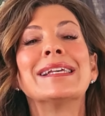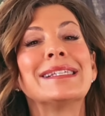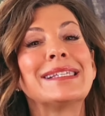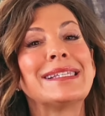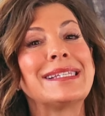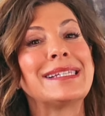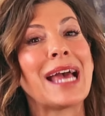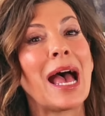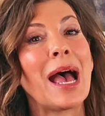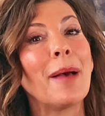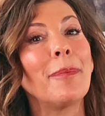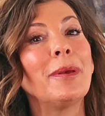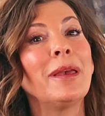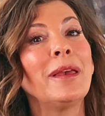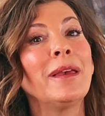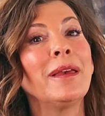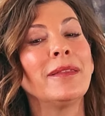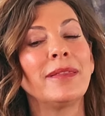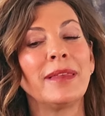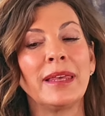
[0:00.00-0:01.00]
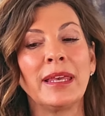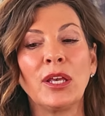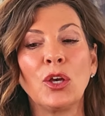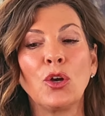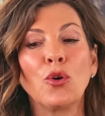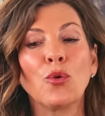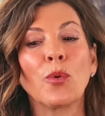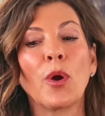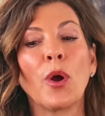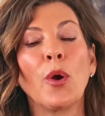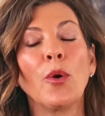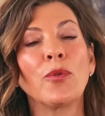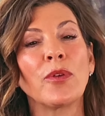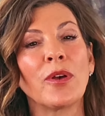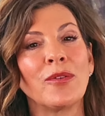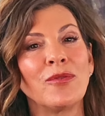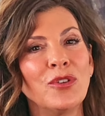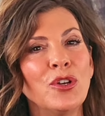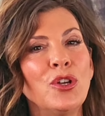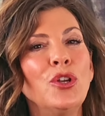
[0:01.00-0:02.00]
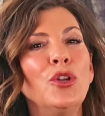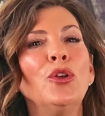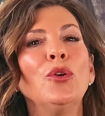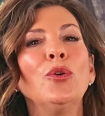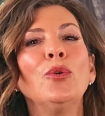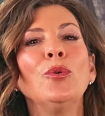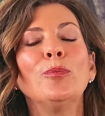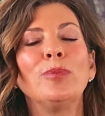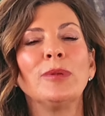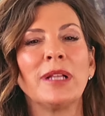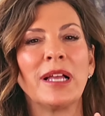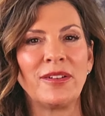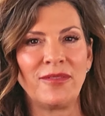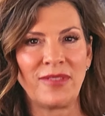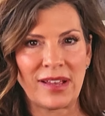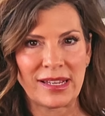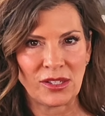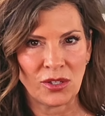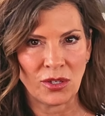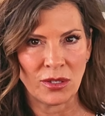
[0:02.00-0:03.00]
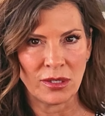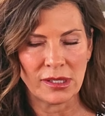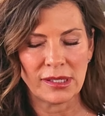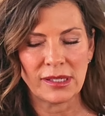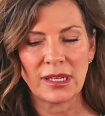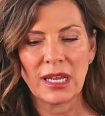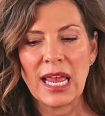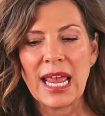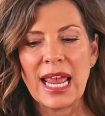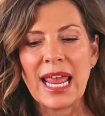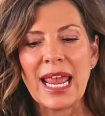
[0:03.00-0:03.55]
stopping the growth of new blood vessels.